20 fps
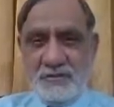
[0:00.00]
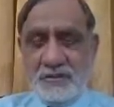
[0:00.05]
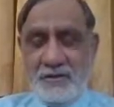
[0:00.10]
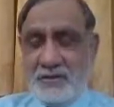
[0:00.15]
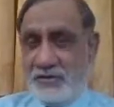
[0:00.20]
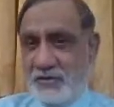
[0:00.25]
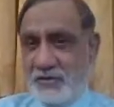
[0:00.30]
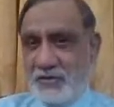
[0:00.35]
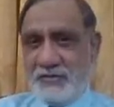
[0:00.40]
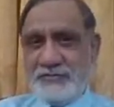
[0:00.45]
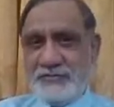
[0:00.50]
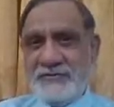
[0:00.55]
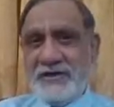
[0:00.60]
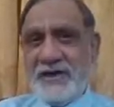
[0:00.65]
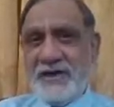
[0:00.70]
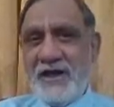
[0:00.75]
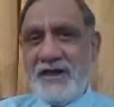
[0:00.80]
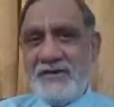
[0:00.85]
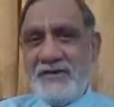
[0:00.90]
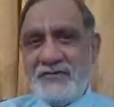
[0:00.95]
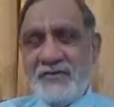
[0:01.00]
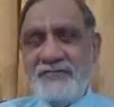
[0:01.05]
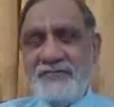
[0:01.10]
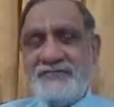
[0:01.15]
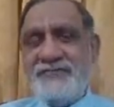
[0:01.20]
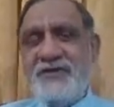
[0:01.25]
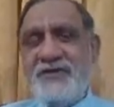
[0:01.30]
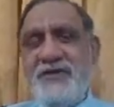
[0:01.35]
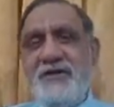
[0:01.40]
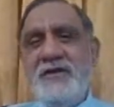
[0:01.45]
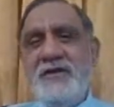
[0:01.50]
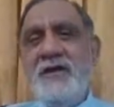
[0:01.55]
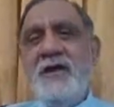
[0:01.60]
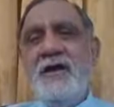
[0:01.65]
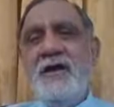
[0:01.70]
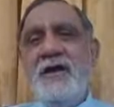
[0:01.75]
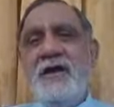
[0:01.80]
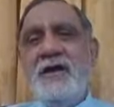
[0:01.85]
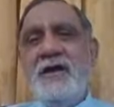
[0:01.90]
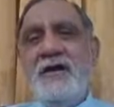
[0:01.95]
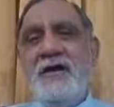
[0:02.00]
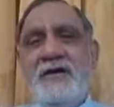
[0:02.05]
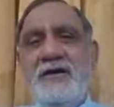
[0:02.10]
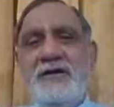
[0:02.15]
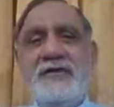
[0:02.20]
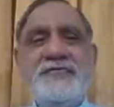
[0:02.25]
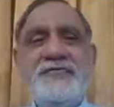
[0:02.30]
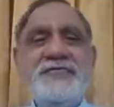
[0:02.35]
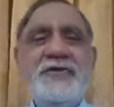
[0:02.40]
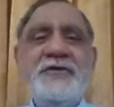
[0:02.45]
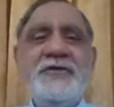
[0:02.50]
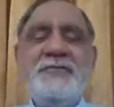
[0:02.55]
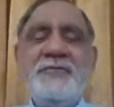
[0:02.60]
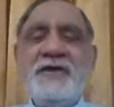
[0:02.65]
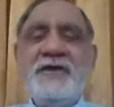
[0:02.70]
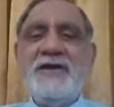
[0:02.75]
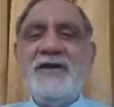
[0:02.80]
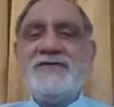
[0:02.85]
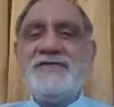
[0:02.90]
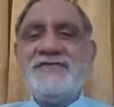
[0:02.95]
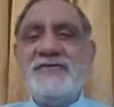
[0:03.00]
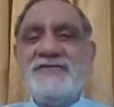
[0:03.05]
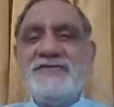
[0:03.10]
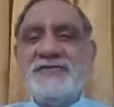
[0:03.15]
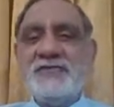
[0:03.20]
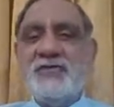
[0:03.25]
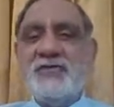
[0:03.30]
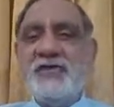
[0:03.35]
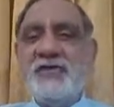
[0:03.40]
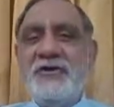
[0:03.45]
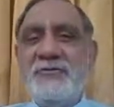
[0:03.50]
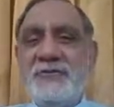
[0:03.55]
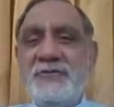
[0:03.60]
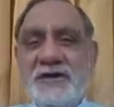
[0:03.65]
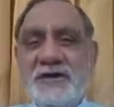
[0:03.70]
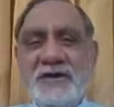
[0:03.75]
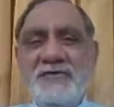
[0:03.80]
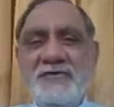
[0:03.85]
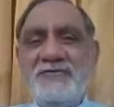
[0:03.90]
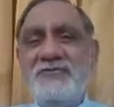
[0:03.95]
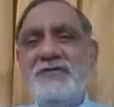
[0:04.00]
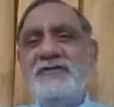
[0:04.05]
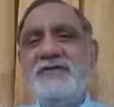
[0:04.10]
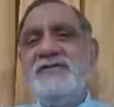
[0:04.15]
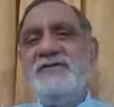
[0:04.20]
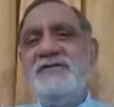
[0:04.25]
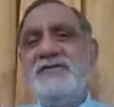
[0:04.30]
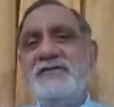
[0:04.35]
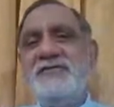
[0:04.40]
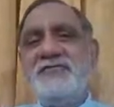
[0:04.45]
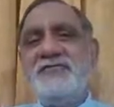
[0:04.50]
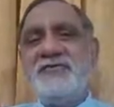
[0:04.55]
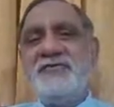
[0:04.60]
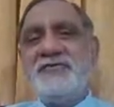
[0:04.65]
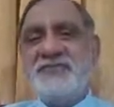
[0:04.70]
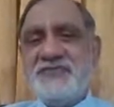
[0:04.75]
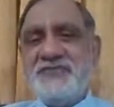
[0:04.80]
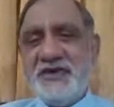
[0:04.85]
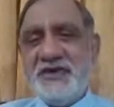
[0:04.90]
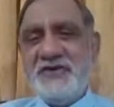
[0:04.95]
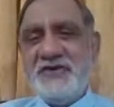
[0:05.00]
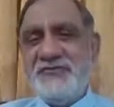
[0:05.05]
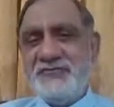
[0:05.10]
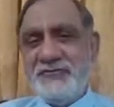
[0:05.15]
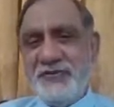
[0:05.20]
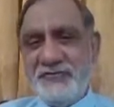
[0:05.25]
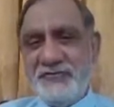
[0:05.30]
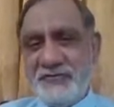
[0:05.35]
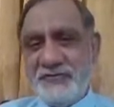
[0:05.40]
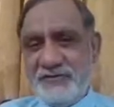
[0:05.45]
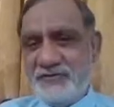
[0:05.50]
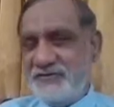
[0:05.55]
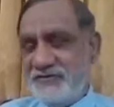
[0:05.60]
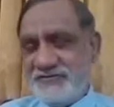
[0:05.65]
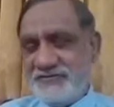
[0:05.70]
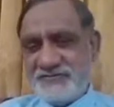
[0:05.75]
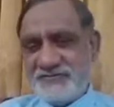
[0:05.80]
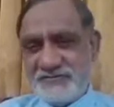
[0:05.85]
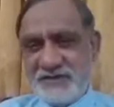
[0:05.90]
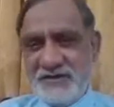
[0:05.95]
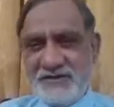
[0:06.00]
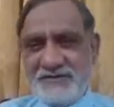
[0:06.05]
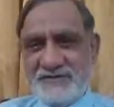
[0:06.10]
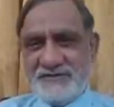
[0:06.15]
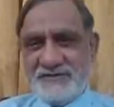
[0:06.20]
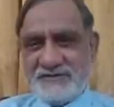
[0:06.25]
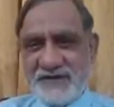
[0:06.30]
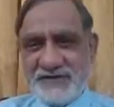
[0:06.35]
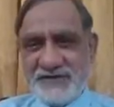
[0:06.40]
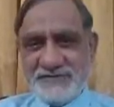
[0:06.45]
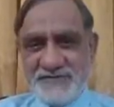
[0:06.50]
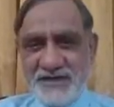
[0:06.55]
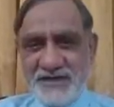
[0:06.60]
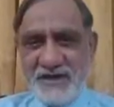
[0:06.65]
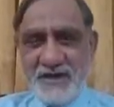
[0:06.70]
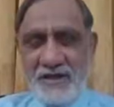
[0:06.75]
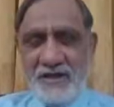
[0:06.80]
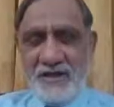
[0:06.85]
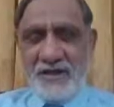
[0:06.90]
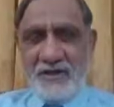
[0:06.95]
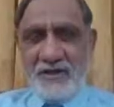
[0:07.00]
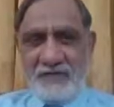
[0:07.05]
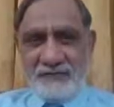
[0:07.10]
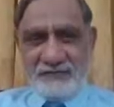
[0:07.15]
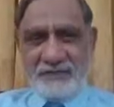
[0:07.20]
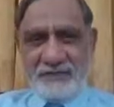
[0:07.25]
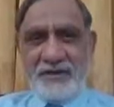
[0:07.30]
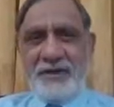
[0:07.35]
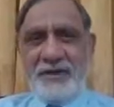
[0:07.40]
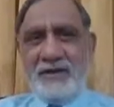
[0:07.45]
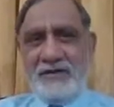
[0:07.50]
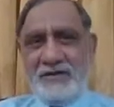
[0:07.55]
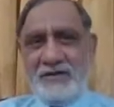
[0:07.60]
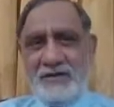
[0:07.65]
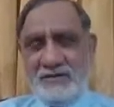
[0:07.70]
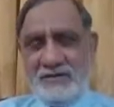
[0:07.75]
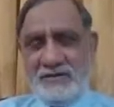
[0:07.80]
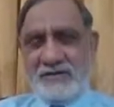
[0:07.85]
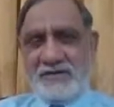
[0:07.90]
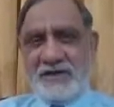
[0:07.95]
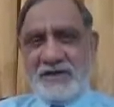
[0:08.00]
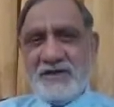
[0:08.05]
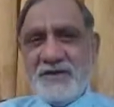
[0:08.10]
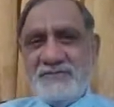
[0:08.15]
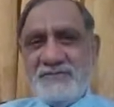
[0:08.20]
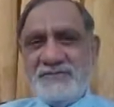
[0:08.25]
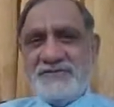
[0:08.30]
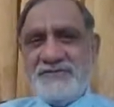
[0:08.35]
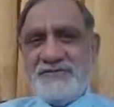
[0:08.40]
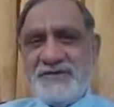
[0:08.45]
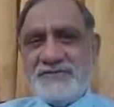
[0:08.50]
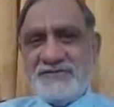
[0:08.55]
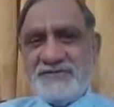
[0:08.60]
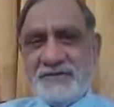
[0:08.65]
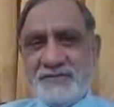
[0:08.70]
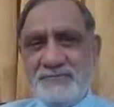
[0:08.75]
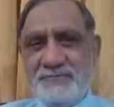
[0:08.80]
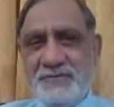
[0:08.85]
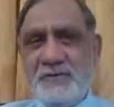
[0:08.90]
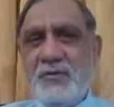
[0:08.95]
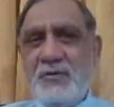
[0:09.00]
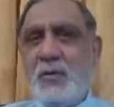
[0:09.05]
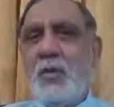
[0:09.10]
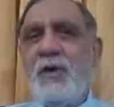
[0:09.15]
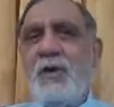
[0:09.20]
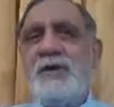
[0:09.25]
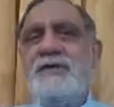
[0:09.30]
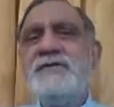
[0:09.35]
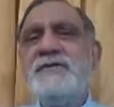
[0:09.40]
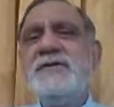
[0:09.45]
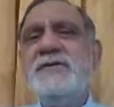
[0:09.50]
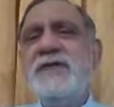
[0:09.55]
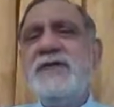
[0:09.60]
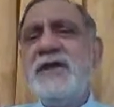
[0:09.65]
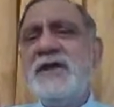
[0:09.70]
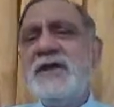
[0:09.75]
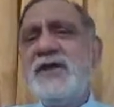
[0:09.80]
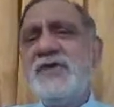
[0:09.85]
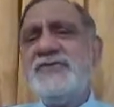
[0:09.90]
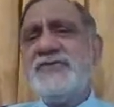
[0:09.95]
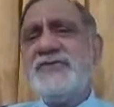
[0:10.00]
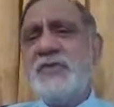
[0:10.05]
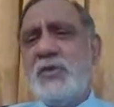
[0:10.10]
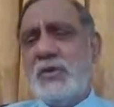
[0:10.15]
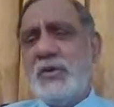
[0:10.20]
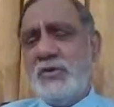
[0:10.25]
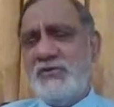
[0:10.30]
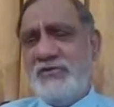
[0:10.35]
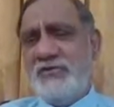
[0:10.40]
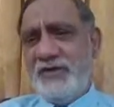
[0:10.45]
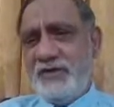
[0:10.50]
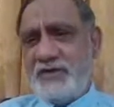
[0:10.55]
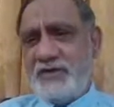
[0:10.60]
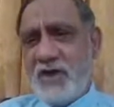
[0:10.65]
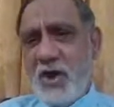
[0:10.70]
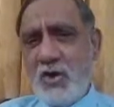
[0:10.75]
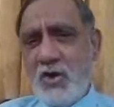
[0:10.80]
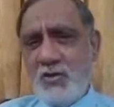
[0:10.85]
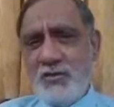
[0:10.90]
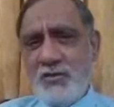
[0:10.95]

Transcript: Now, in the light of the different meanings of the word meaning, the different shades we have just discussed, we'll take up this example. What is the meaning of the word cow?